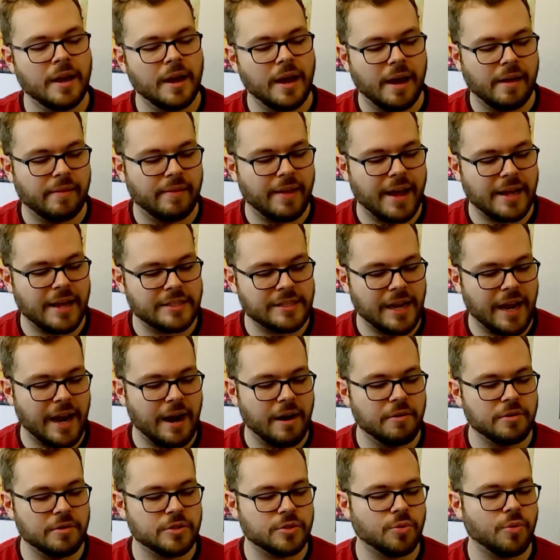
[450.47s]
And that's
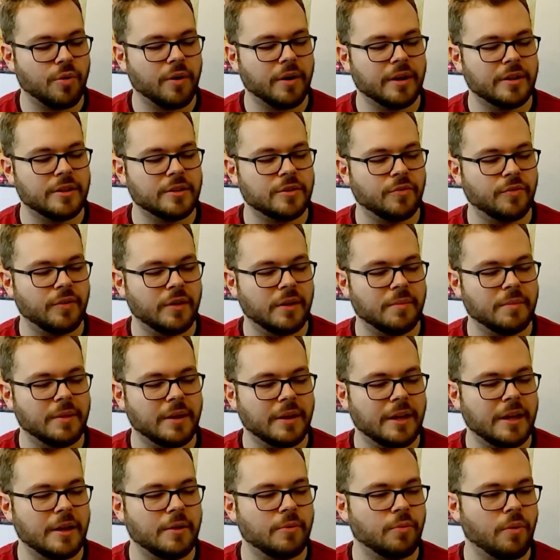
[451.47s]
Aaron Sorkin's film
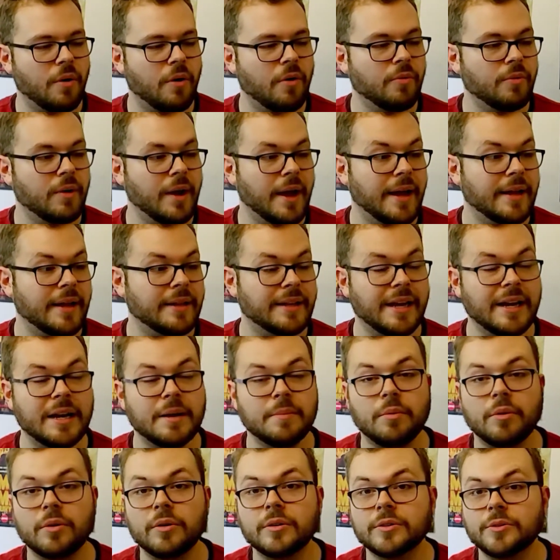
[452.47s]
that he wrote and Danny
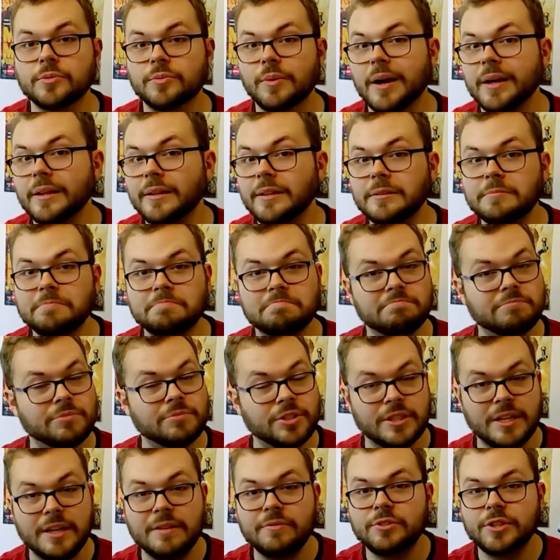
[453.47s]
Boyle directed,
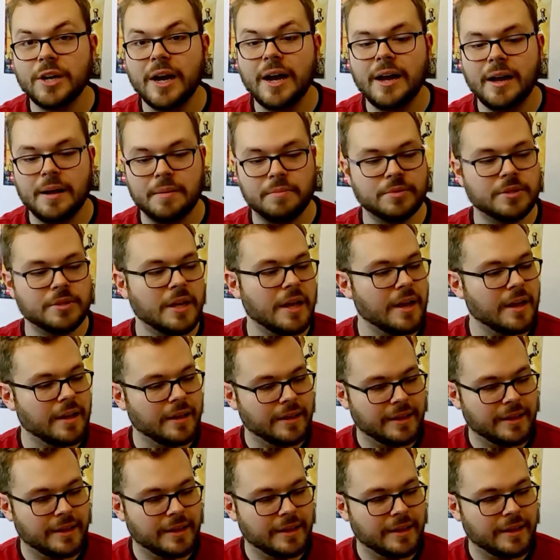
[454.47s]
Steve Jobs.